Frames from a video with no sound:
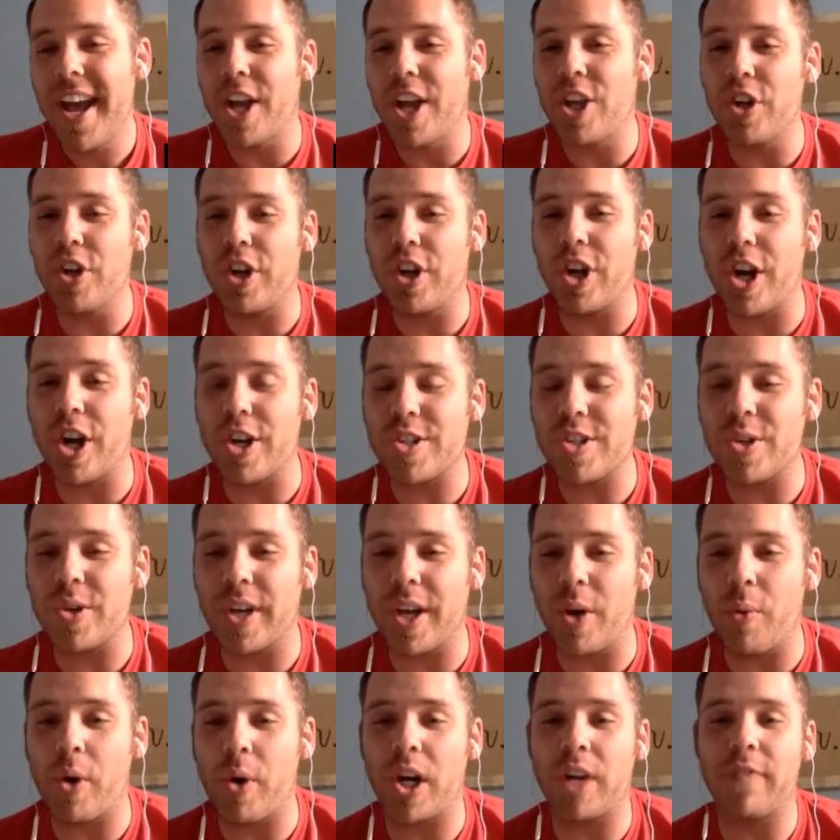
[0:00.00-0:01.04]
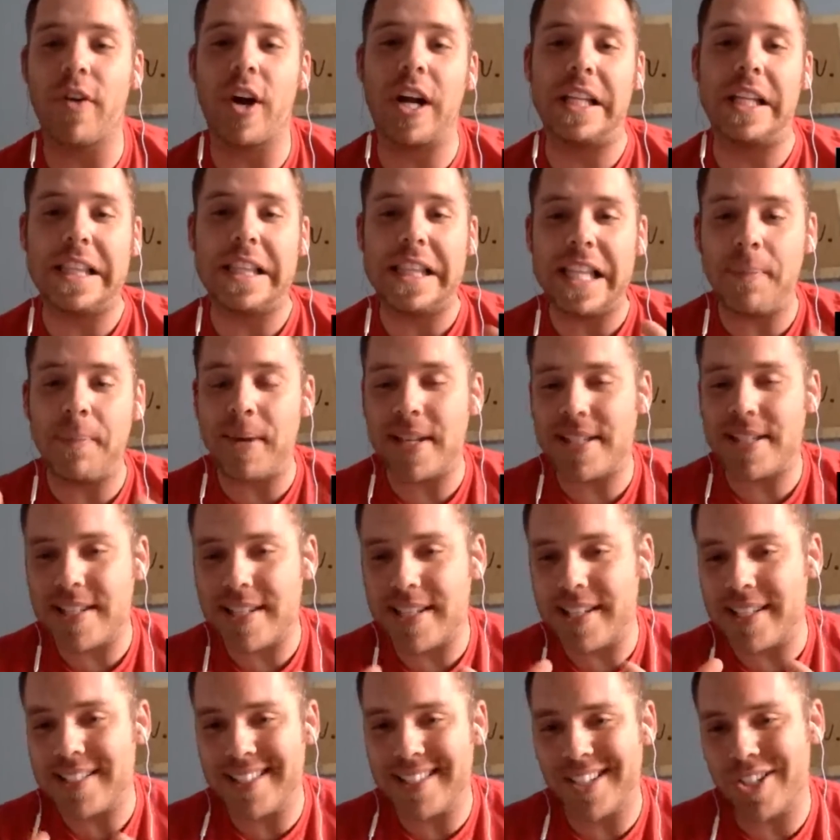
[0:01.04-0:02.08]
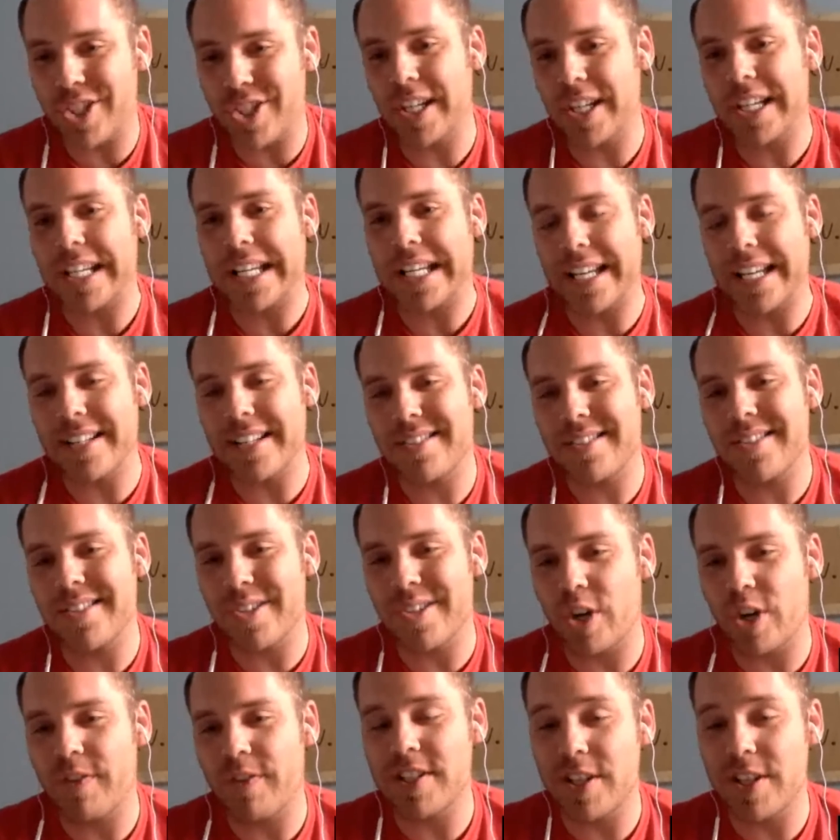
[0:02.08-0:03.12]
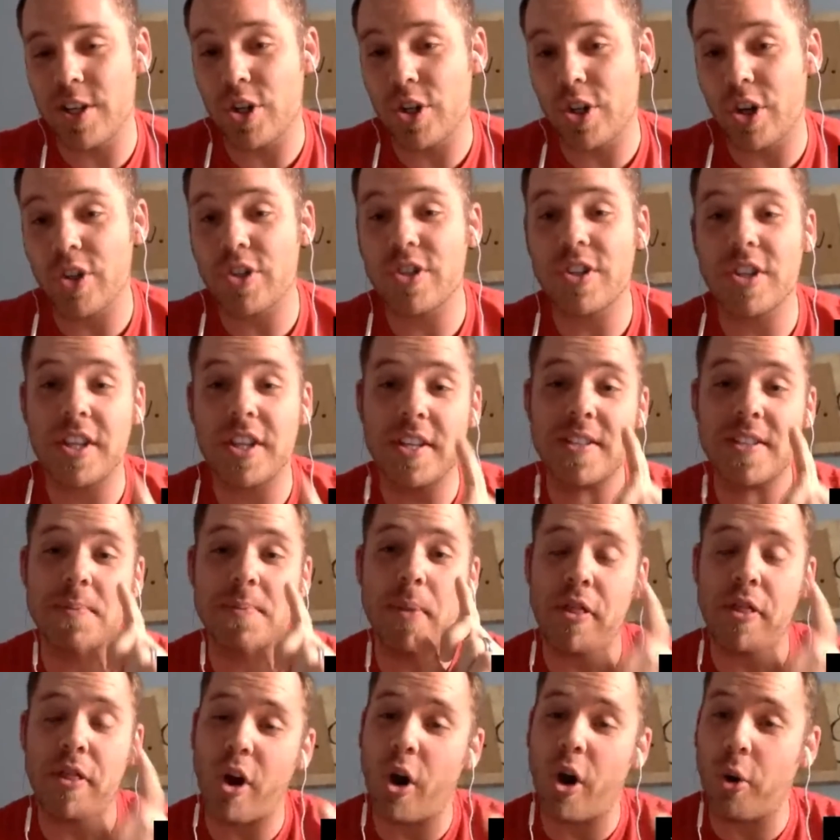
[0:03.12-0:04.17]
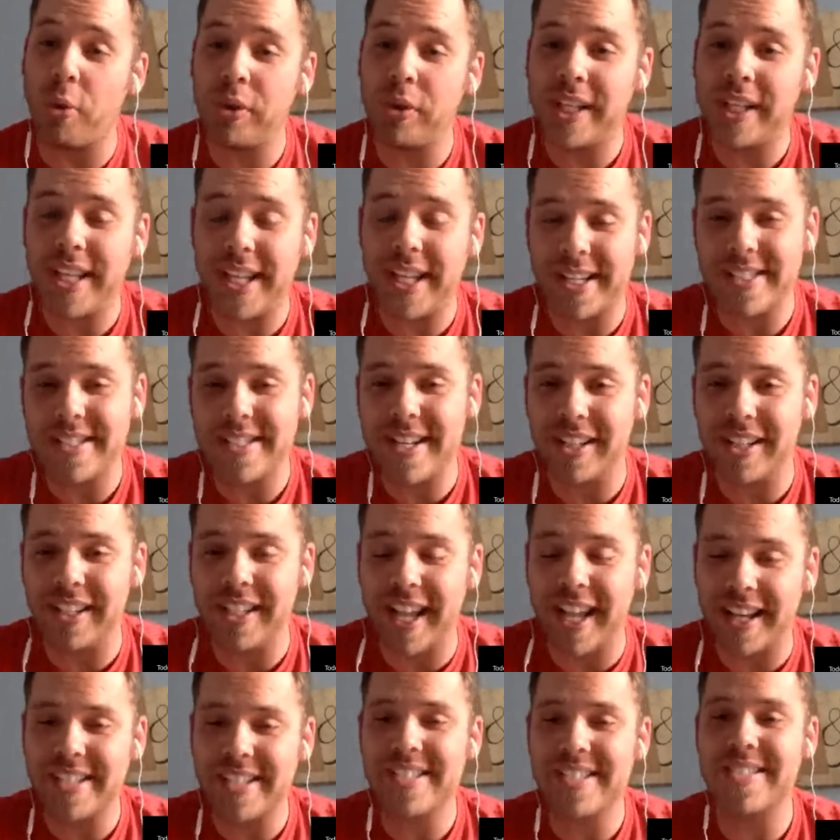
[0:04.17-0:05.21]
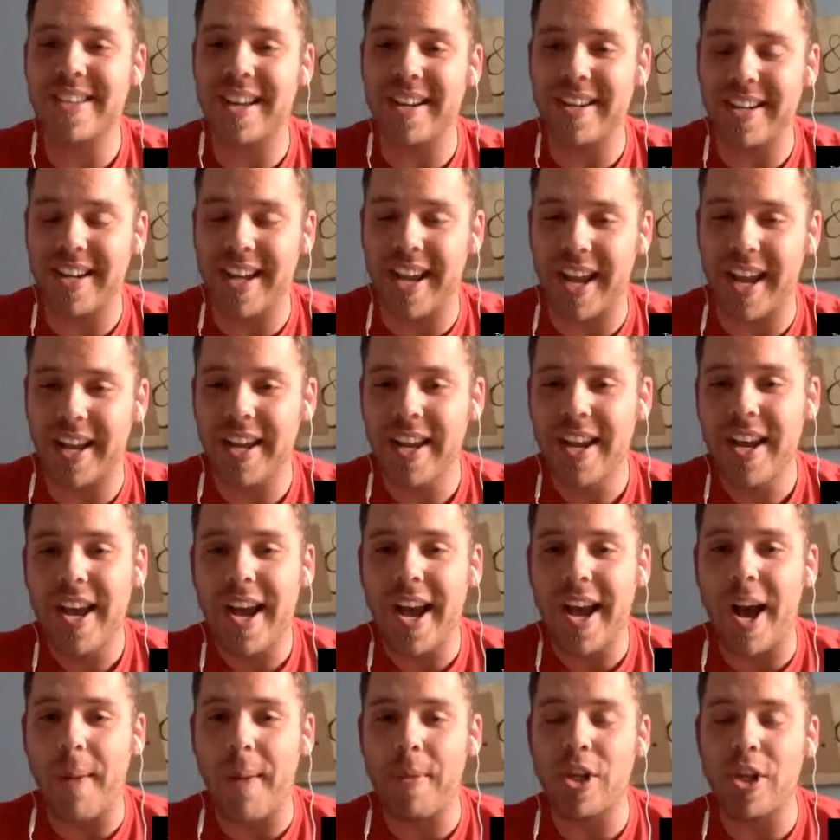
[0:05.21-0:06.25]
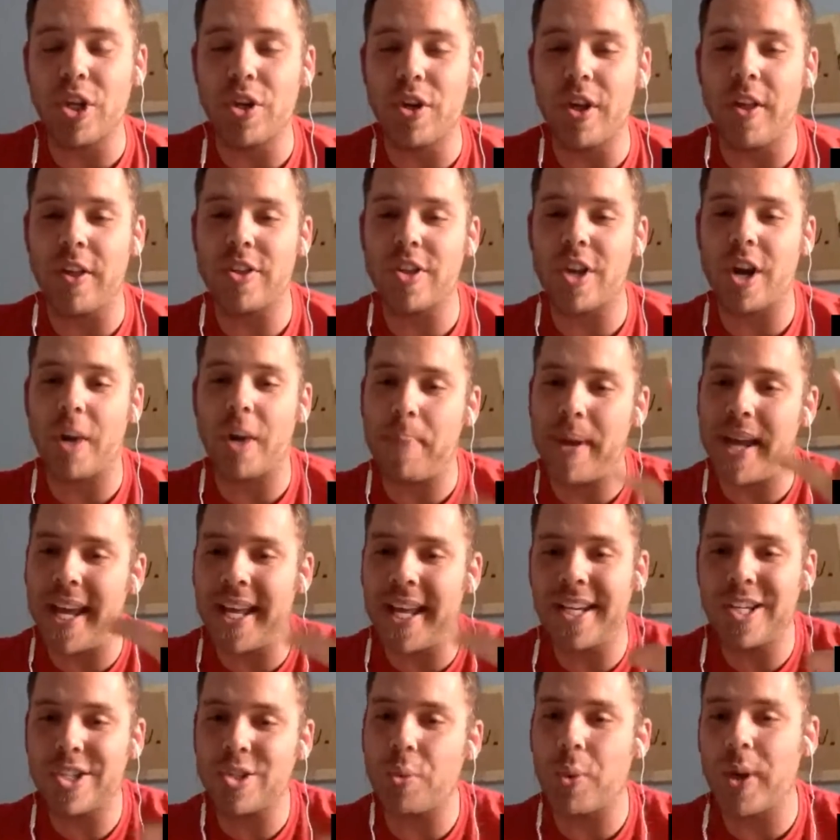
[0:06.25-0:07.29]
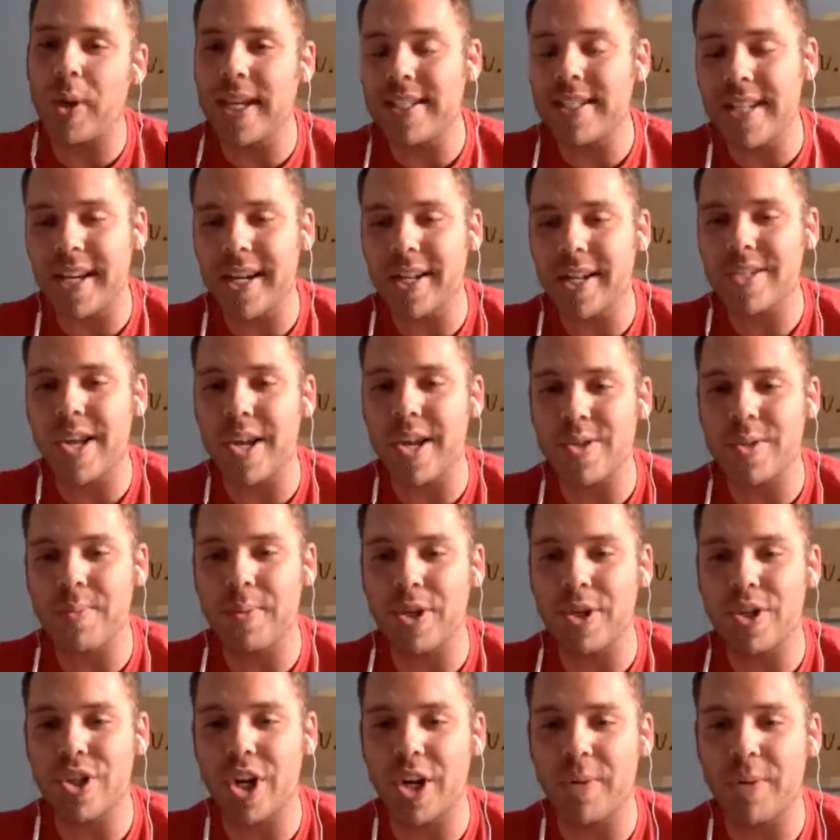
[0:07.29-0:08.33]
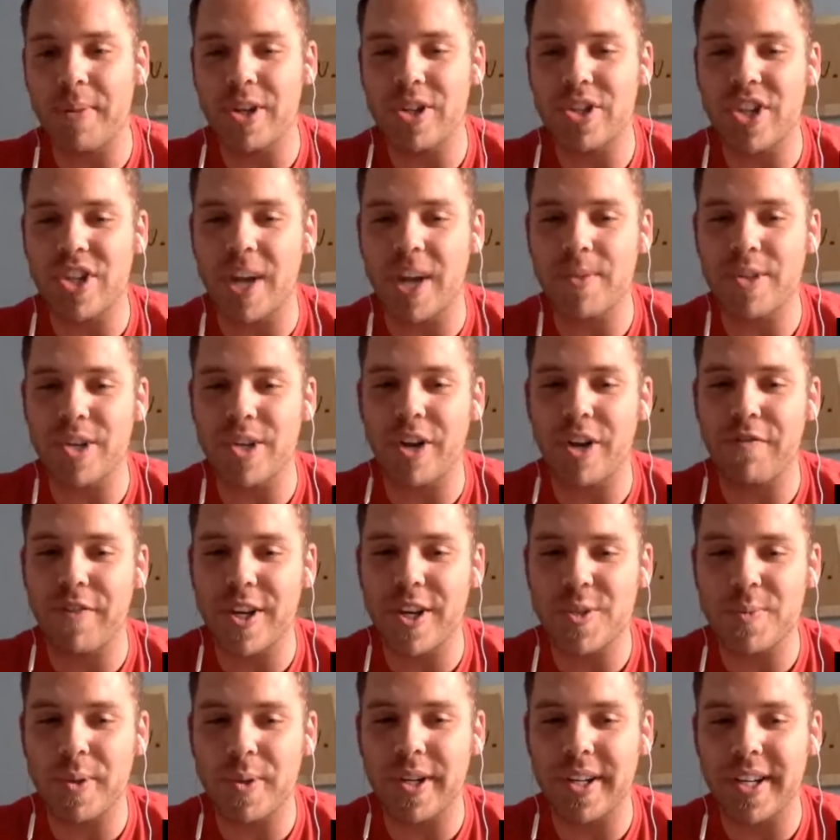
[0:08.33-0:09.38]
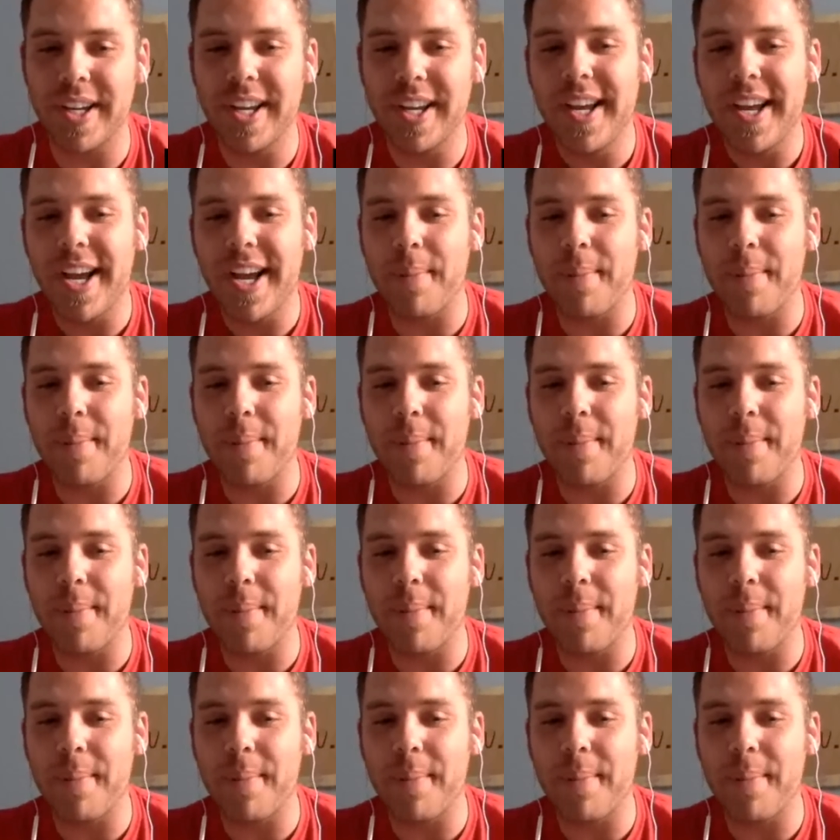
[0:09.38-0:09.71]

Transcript: And you can also get one of our limited edition Kids Deserve It t-shirts this month only until next Sunday. It's our pinned tweet, and it's also been shared a bunch of times on our Facebook.